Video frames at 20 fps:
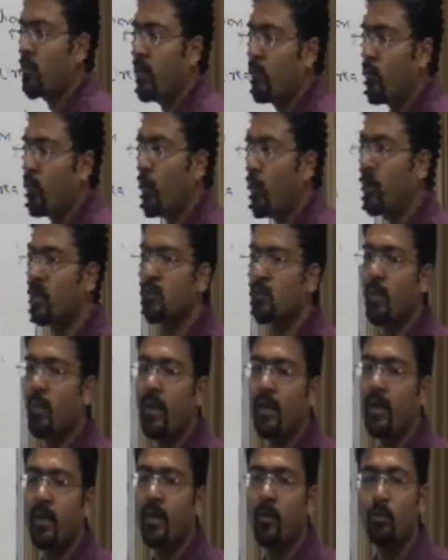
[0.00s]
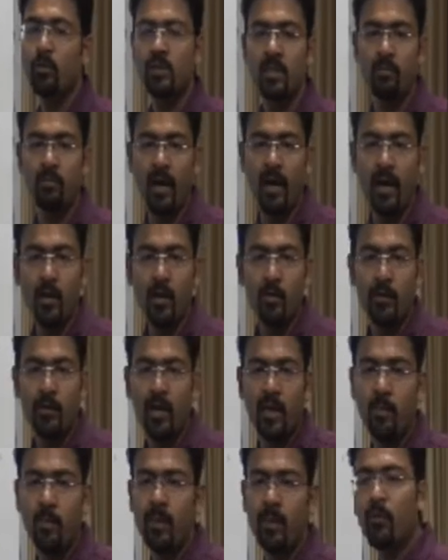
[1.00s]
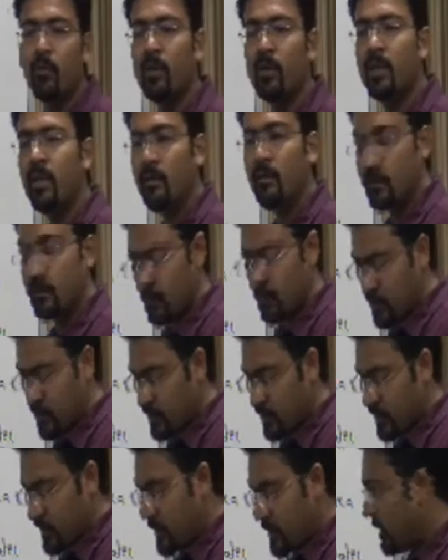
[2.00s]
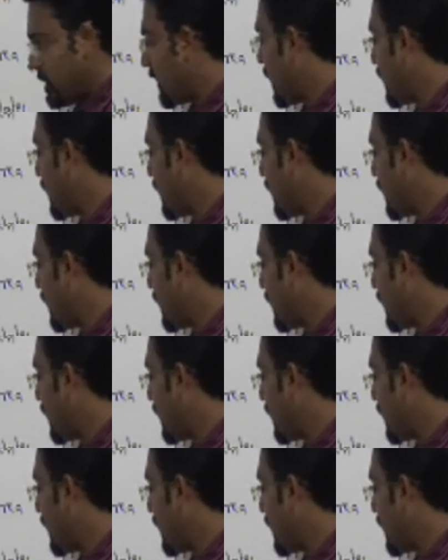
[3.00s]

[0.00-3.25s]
water, so I can use the value of Kb for the other